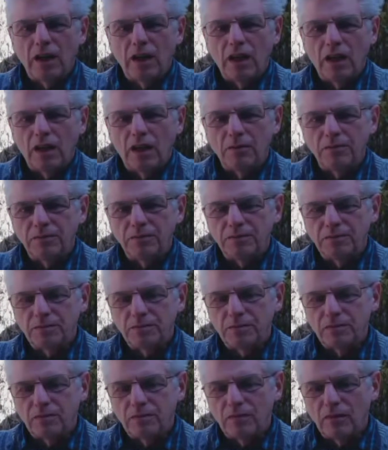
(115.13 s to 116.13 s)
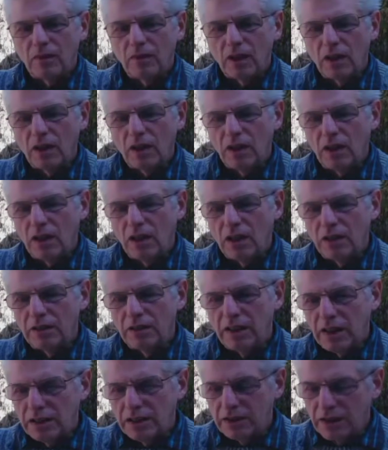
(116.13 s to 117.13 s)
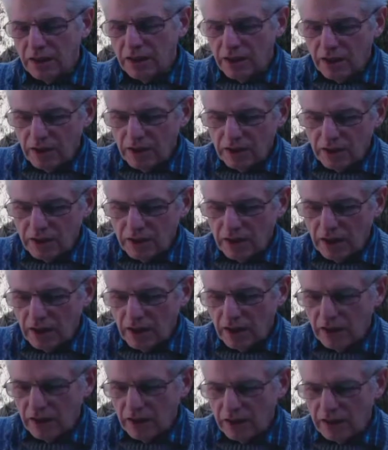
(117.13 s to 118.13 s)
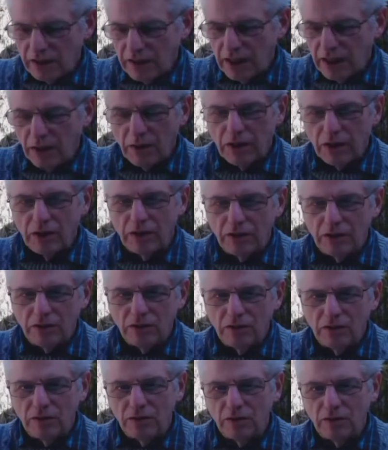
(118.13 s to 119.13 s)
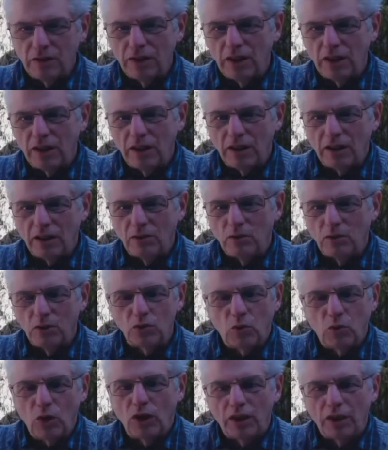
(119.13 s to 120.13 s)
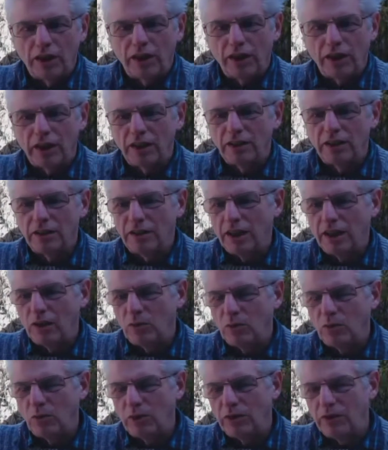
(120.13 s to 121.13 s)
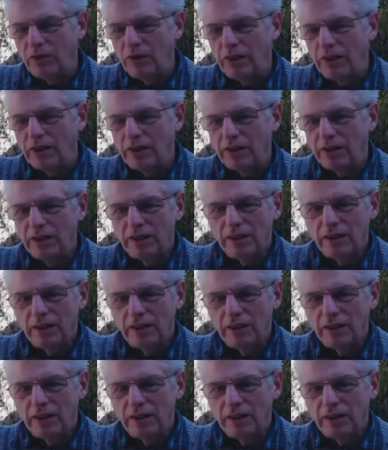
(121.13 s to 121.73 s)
And Dad said that now I was working, I could help with the